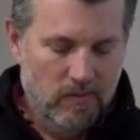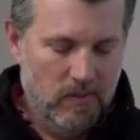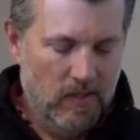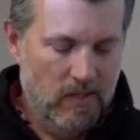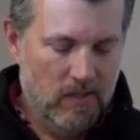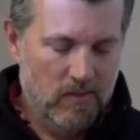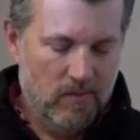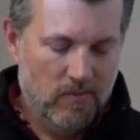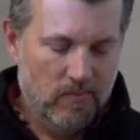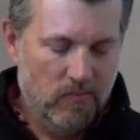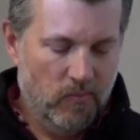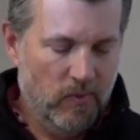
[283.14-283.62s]

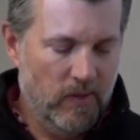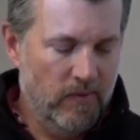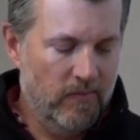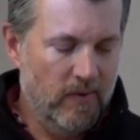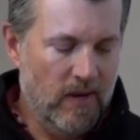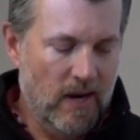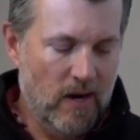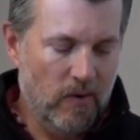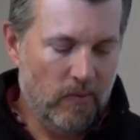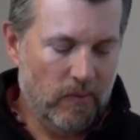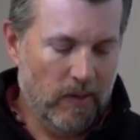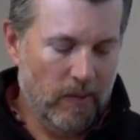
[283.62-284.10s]
these we've
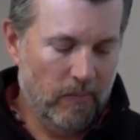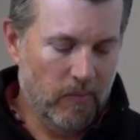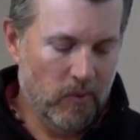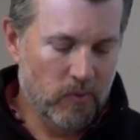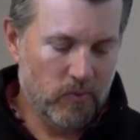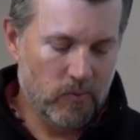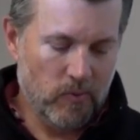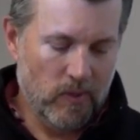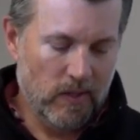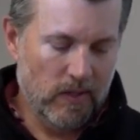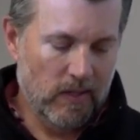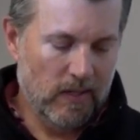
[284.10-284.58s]
got
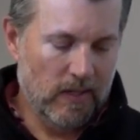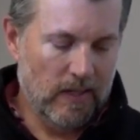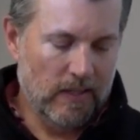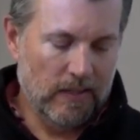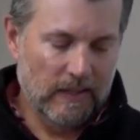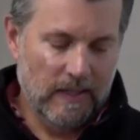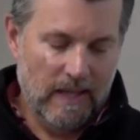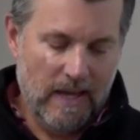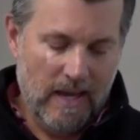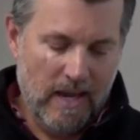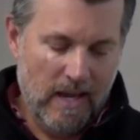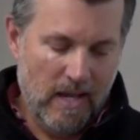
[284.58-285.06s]
reamers running on
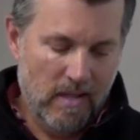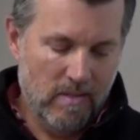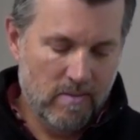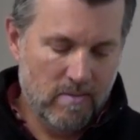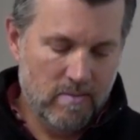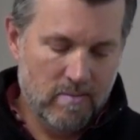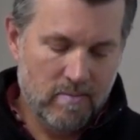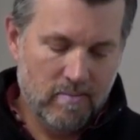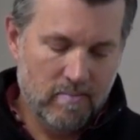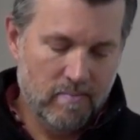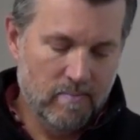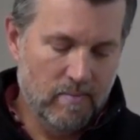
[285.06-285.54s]

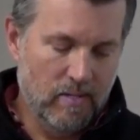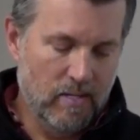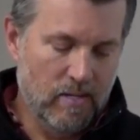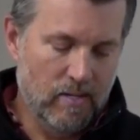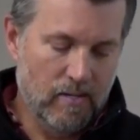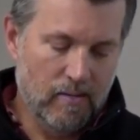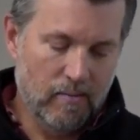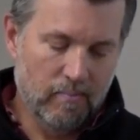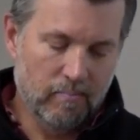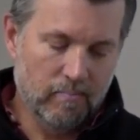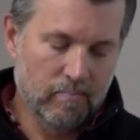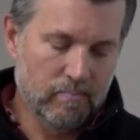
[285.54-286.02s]
lathes,
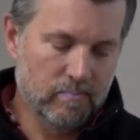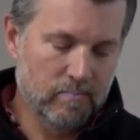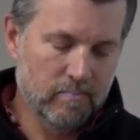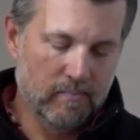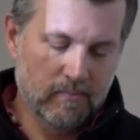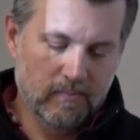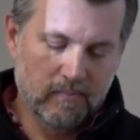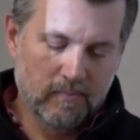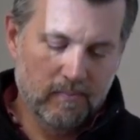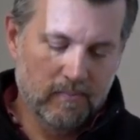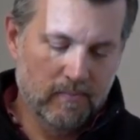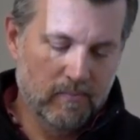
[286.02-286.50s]
um,
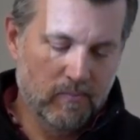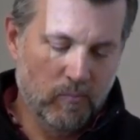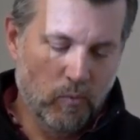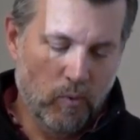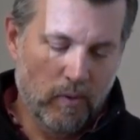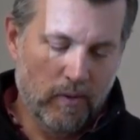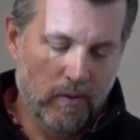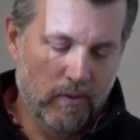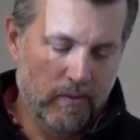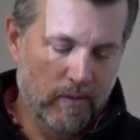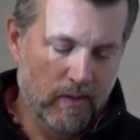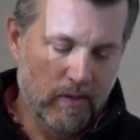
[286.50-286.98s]

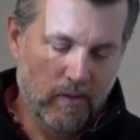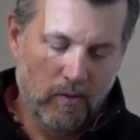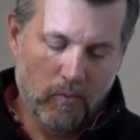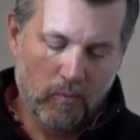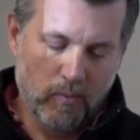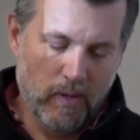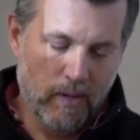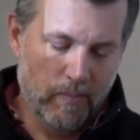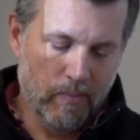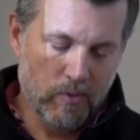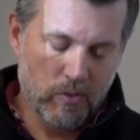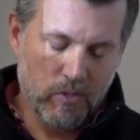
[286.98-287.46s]
where the you know the
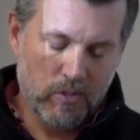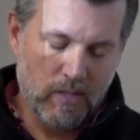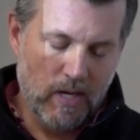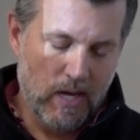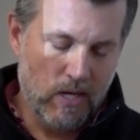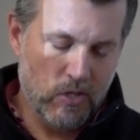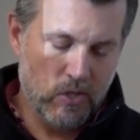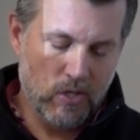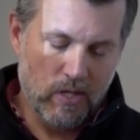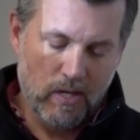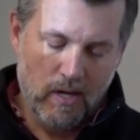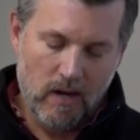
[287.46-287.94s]
reamer's
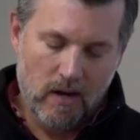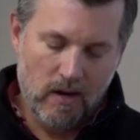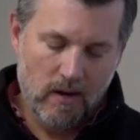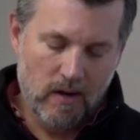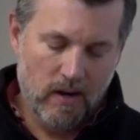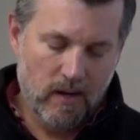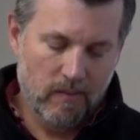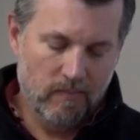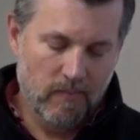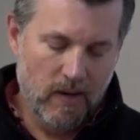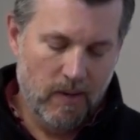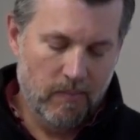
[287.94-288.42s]

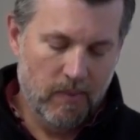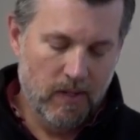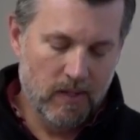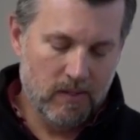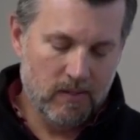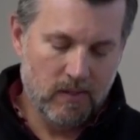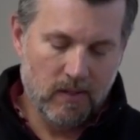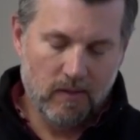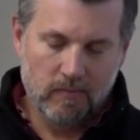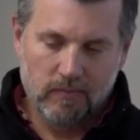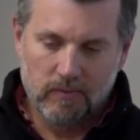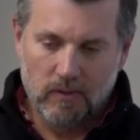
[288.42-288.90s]
stationary. Maybe
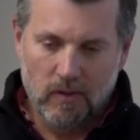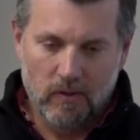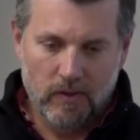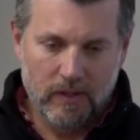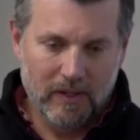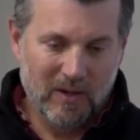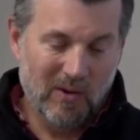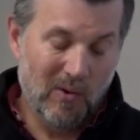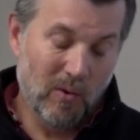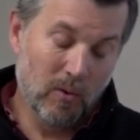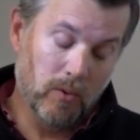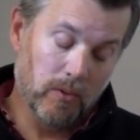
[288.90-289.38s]
it's in a
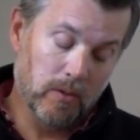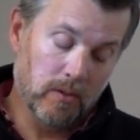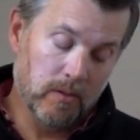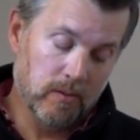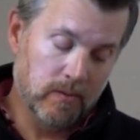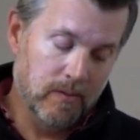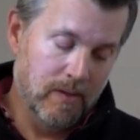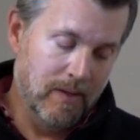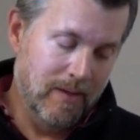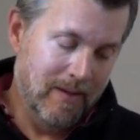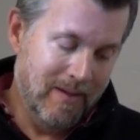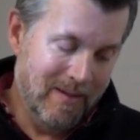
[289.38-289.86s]
floating
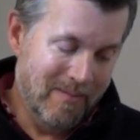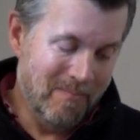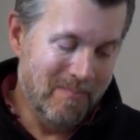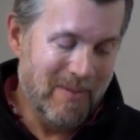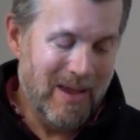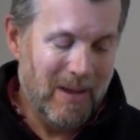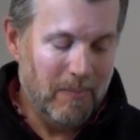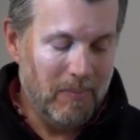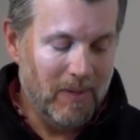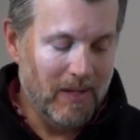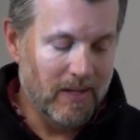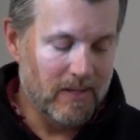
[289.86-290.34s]
holder.
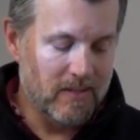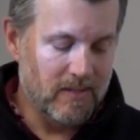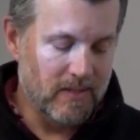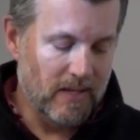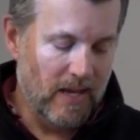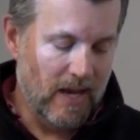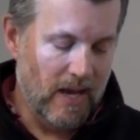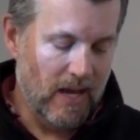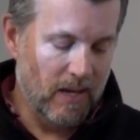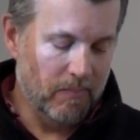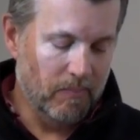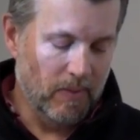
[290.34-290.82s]
Maybe it's
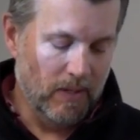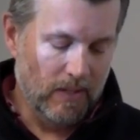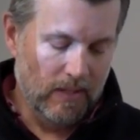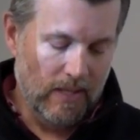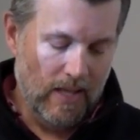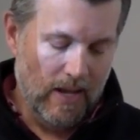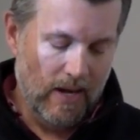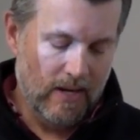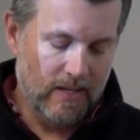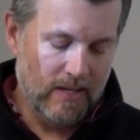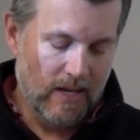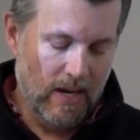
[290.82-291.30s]
not. But a
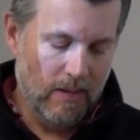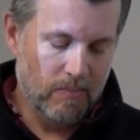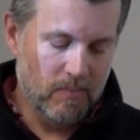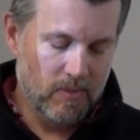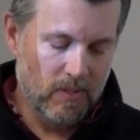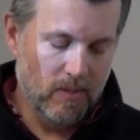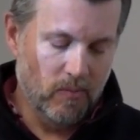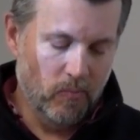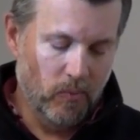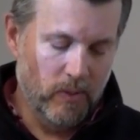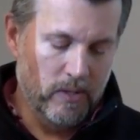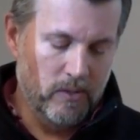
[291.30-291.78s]
lot of
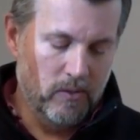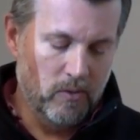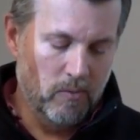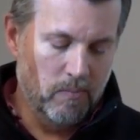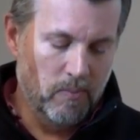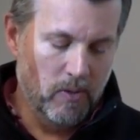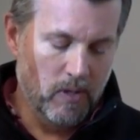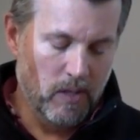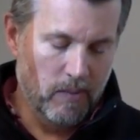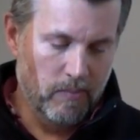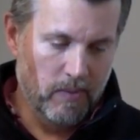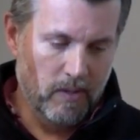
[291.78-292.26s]
times that we do
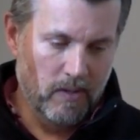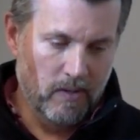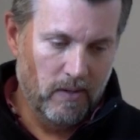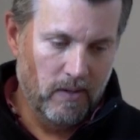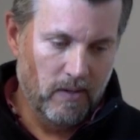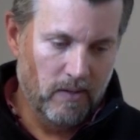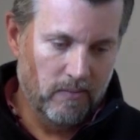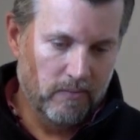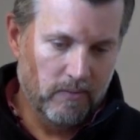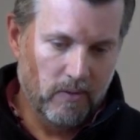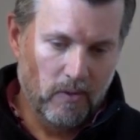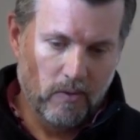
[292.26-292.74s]
put them in,
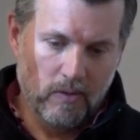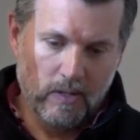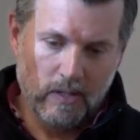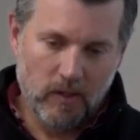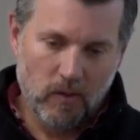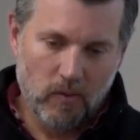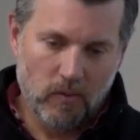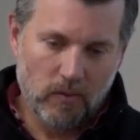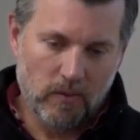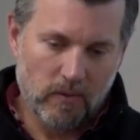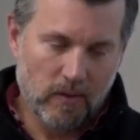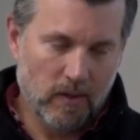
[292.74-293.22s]
in a floating
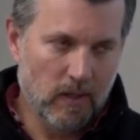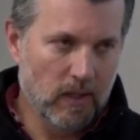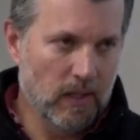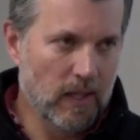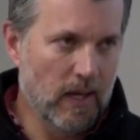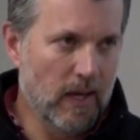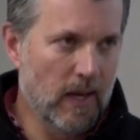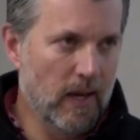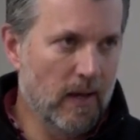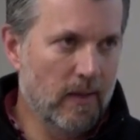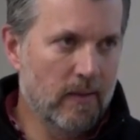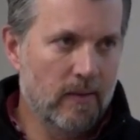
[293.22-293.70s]
holder and a
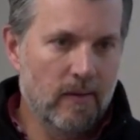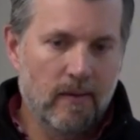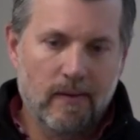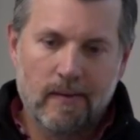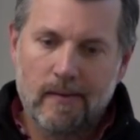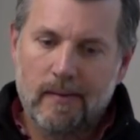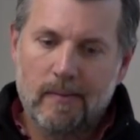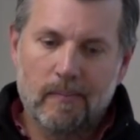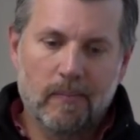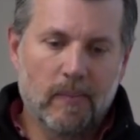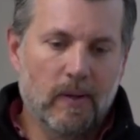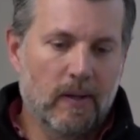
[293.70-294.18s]
lathe.
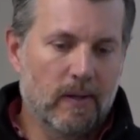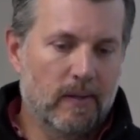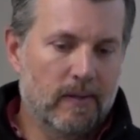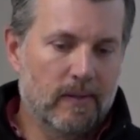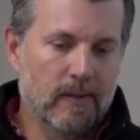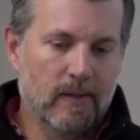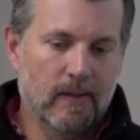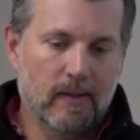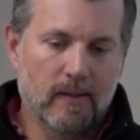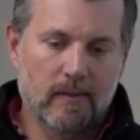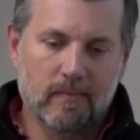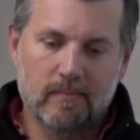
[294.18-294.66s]
But
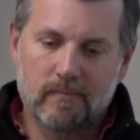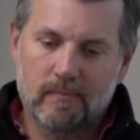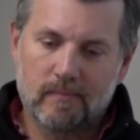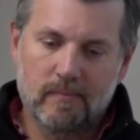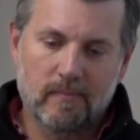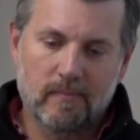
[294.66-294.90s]
uh,